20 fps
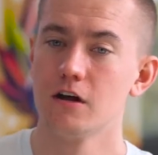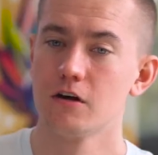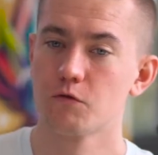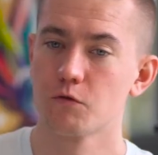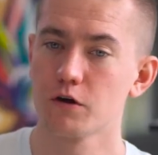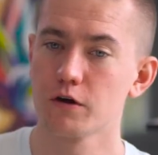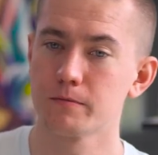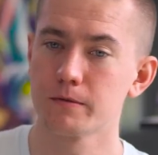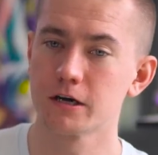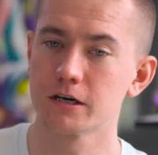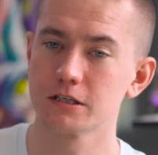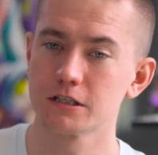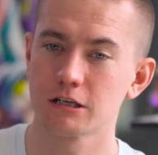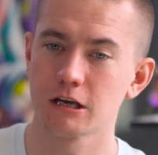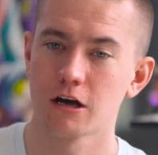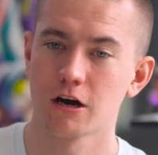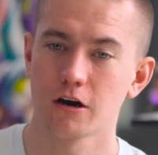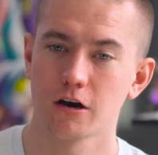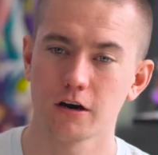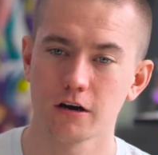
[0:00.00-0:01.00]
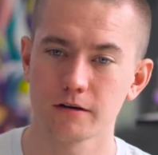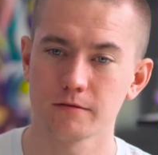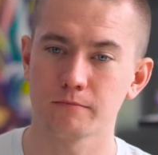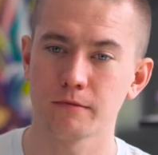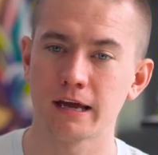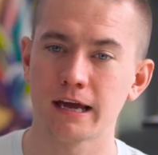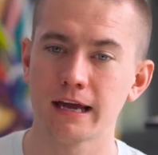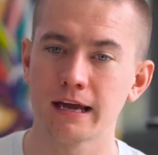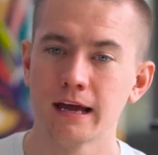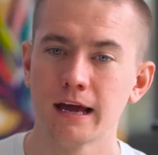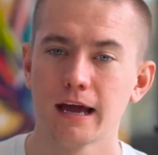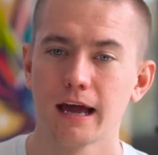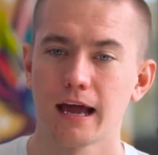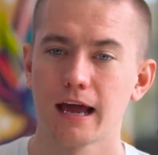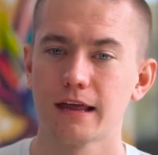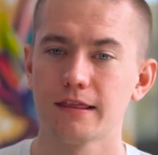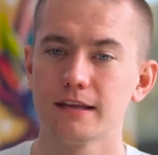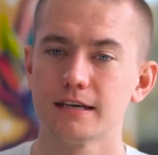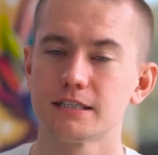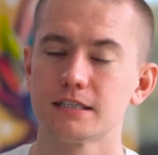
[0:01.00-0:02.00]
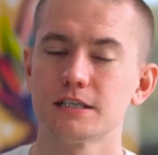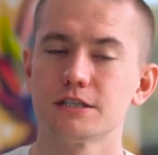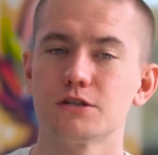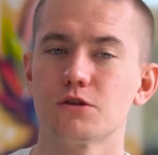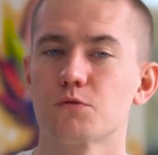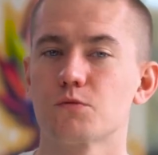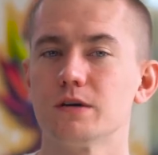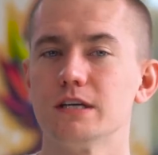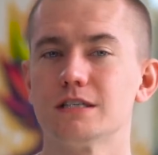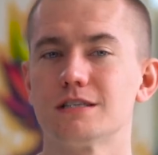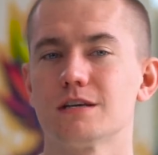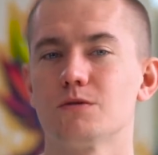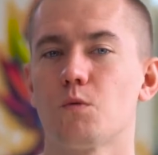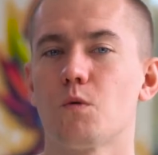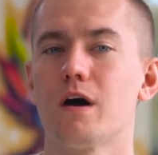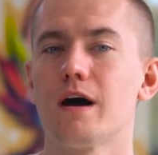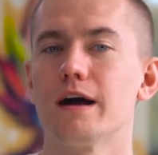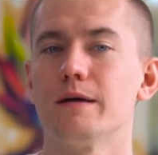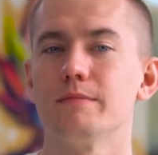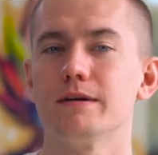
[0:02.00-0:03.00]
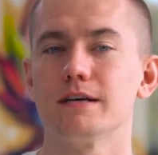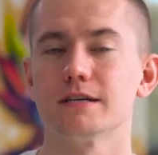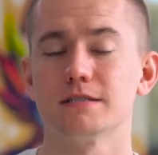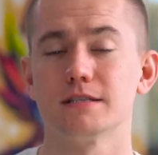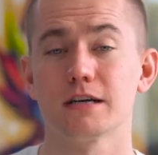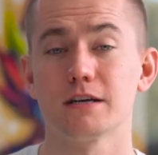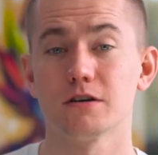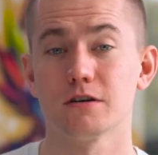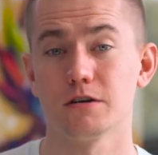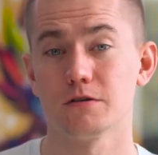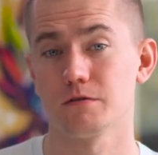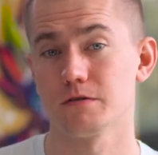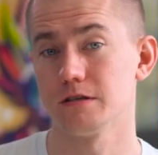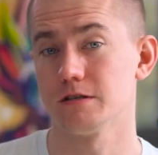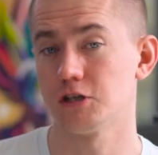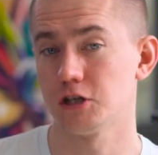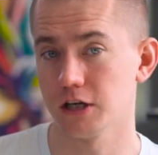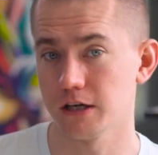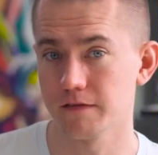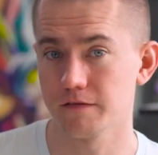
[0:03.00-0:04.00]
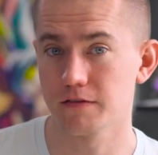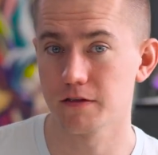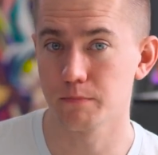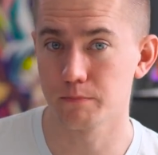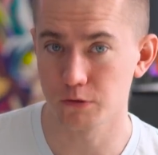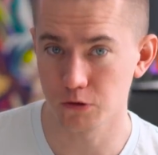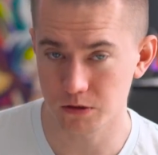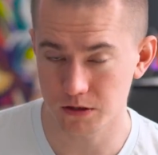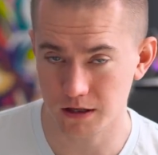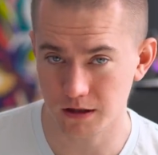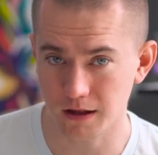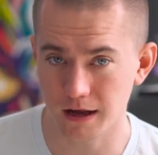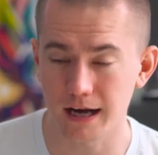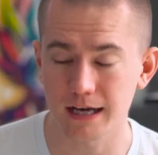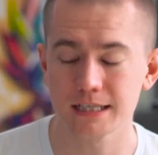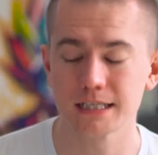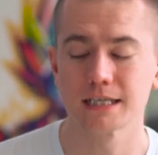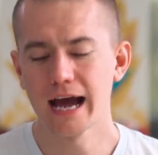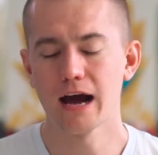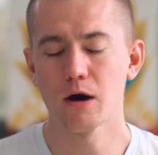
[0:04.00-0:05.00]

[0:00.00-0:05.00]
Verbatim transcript: Rumors hurt me, and this is the reason why, because they couldn't achieve the boost clocks.